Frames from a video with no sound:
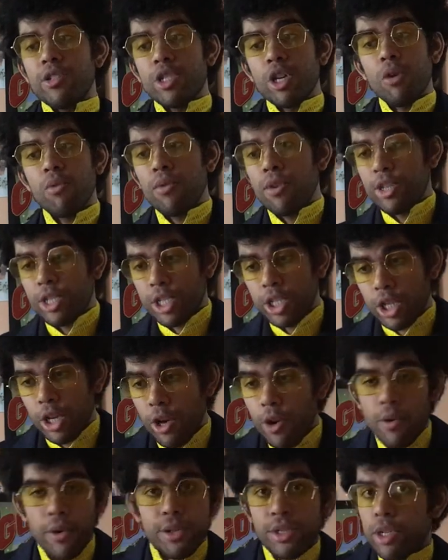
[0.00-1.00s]
you don't want to
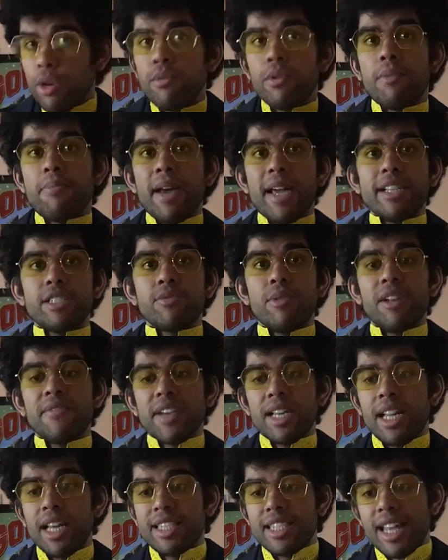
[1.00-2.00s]
sew or you don't want to paint or
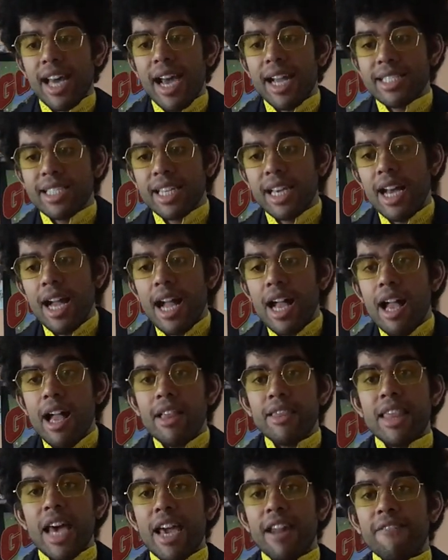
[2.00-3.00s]
anything like that,
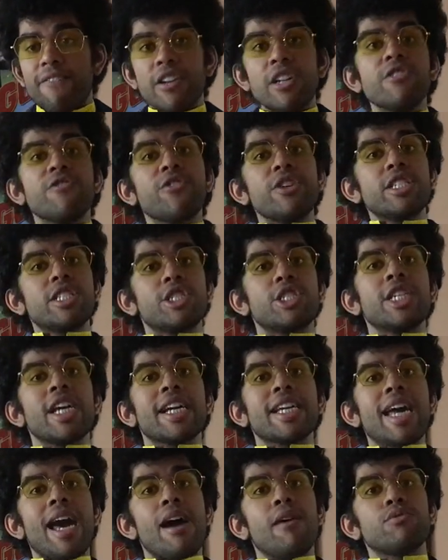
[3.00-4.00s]
then feel free to
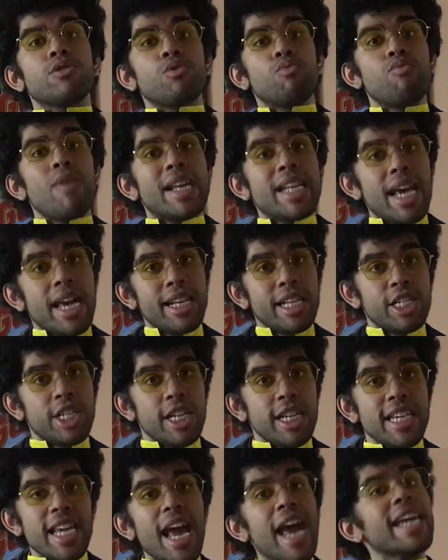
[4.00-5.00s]
check out Redheaded
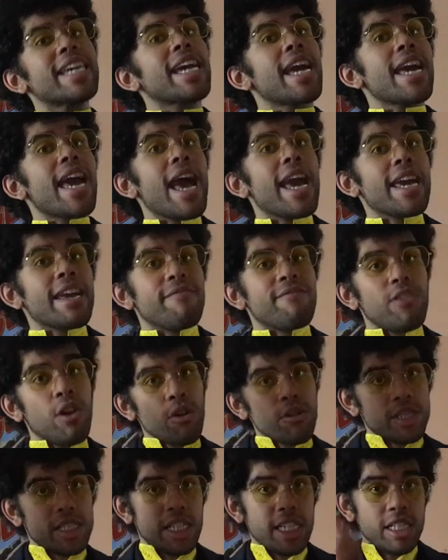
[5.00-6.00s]
Chinny, aka
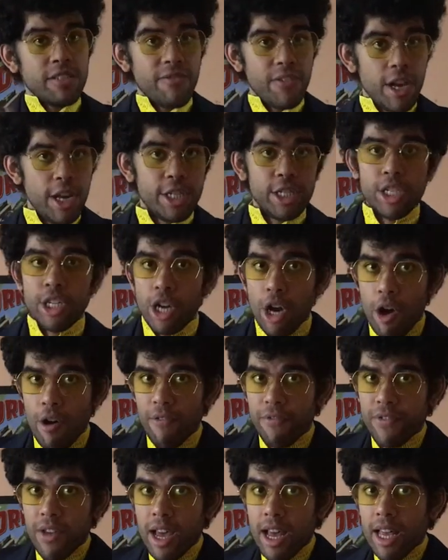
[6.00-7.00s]
Vlogsy's version
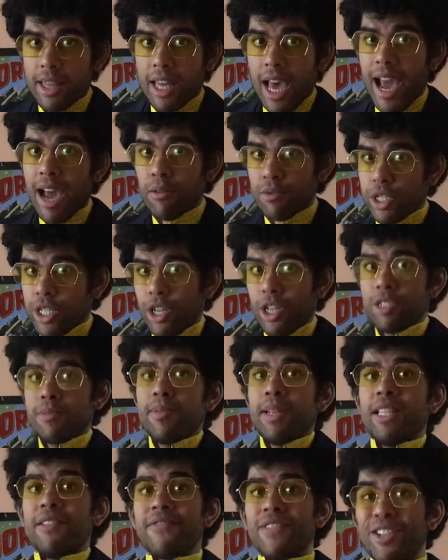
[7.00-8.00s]
of uh, the How to
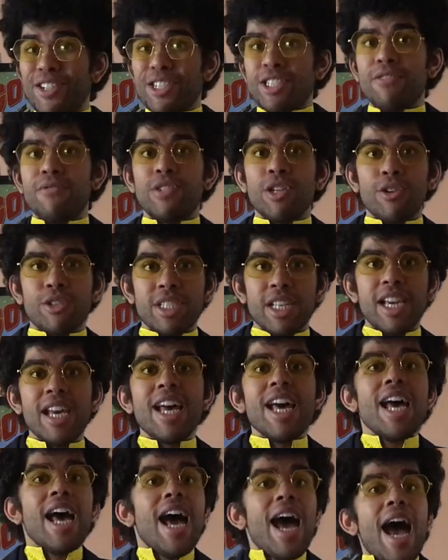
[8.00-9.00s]
Cosplay the Fugitive Doctor,
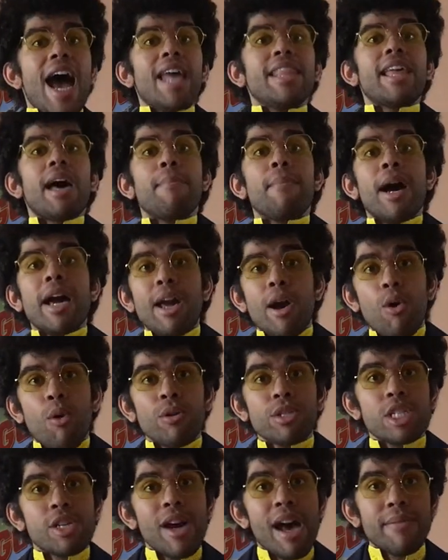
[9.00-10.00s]
and that might
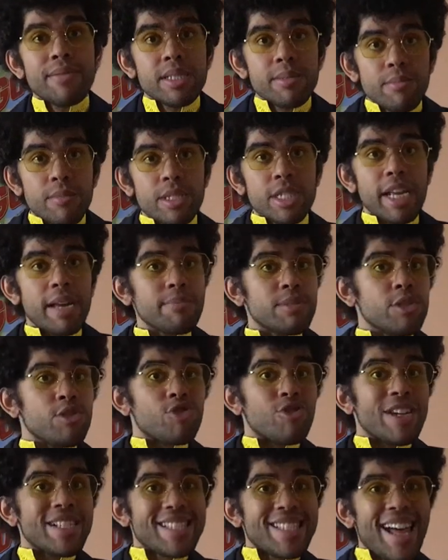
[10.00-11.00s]
also have some tips
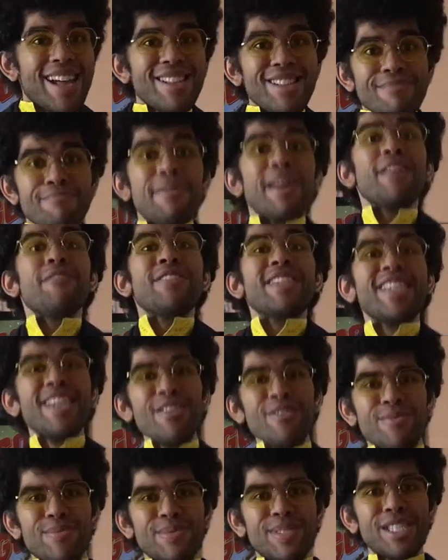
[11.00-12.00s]
and tricks that will benefit
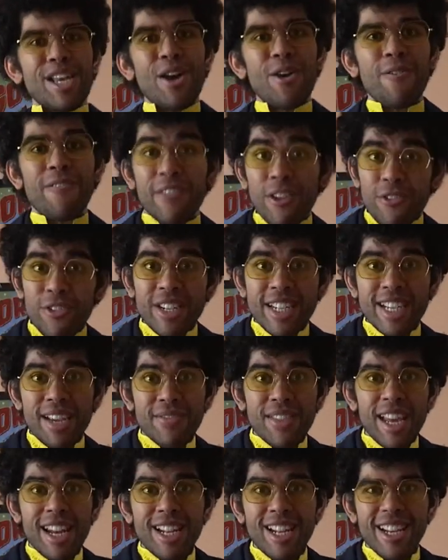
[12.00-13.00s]
you, so feel free to
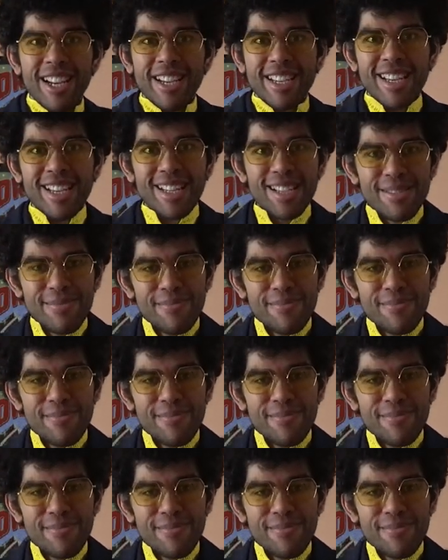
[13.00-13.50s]
give that a look.